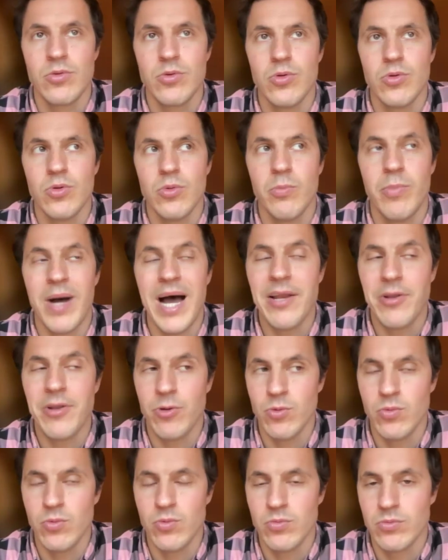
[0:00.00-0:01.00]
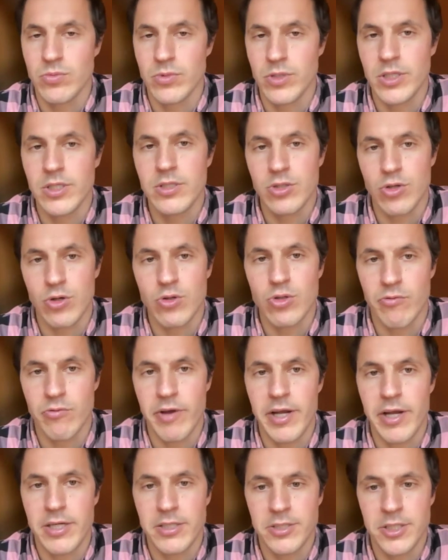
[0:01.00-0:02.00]
to value this source
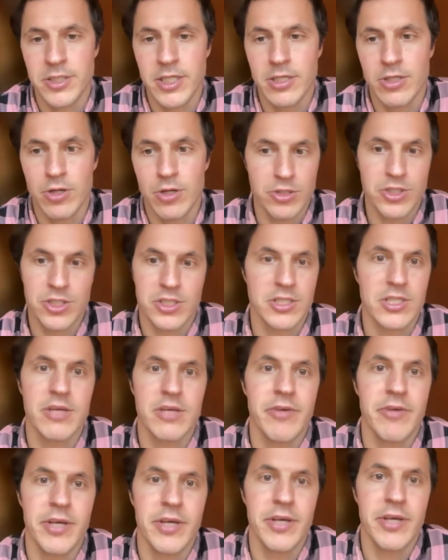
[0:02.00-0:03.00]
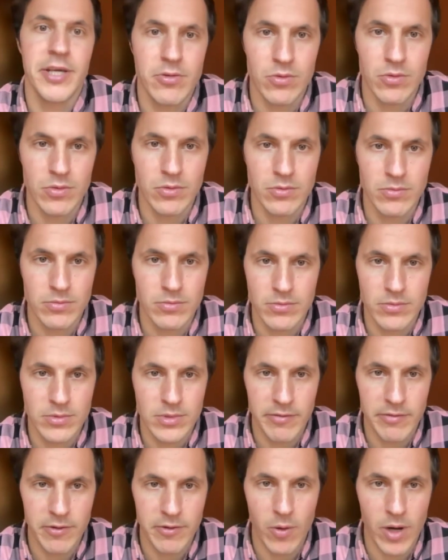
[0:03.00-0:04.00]
of energy and not just giving it to
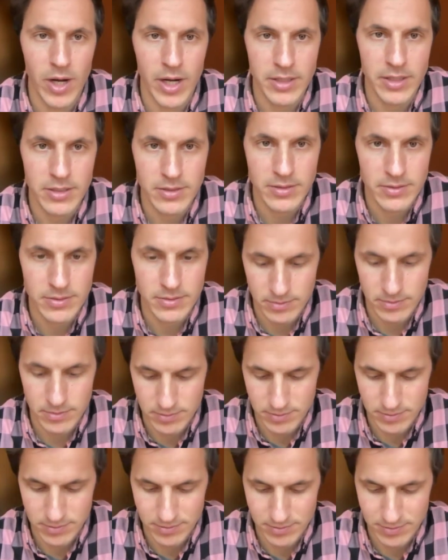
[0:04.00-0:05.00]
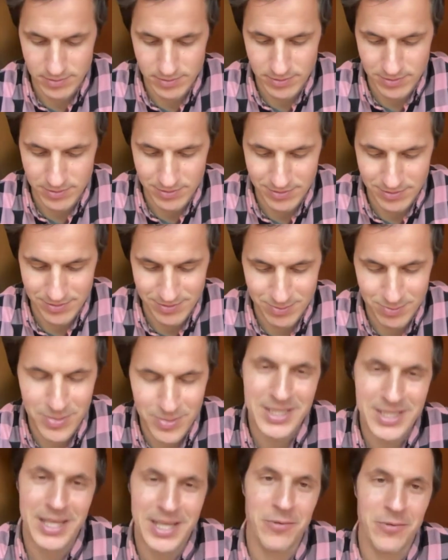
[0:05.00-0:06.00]
everyone.
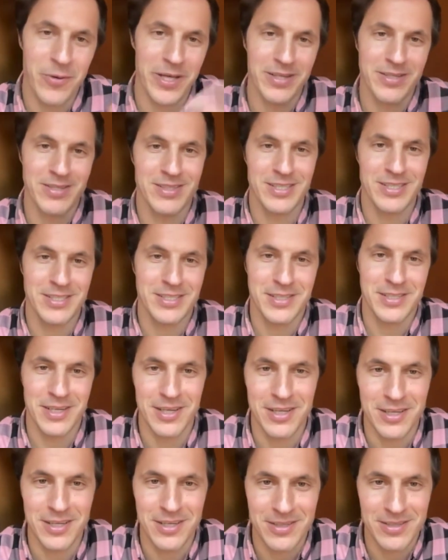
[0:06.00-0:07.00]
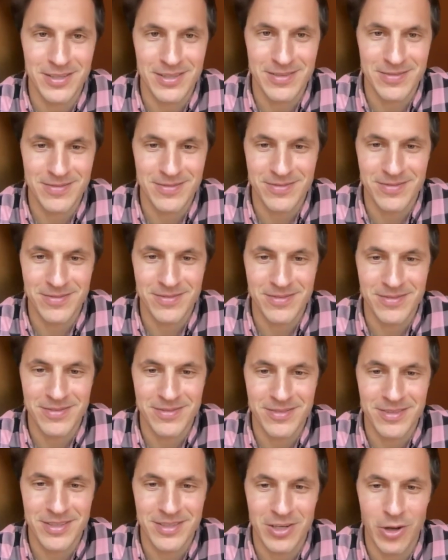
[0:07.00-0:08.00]
But anyway, this is a
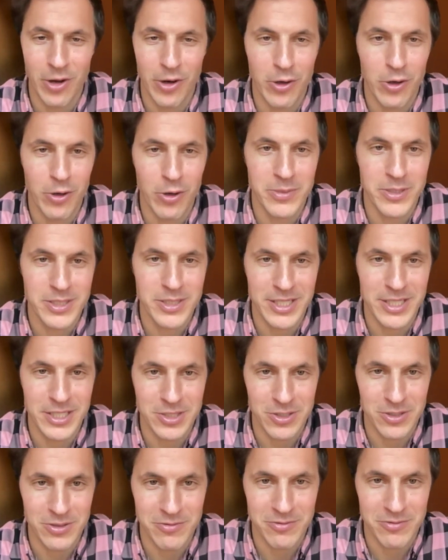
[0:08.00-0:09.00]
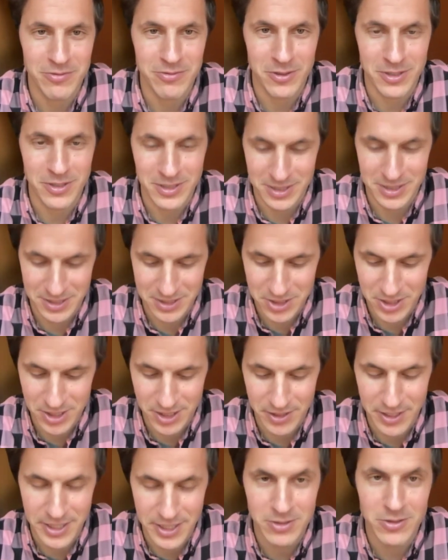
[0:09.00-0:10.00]
long conversation for
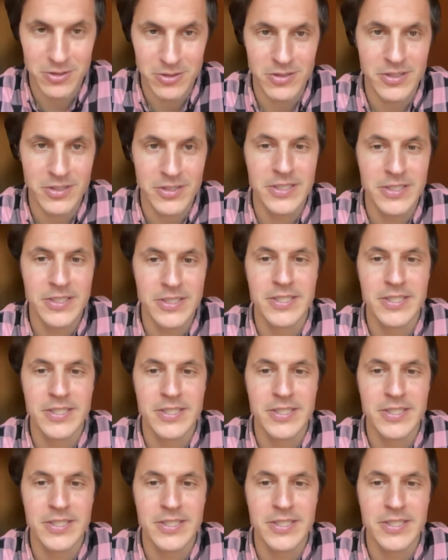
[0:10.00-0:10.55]
generator.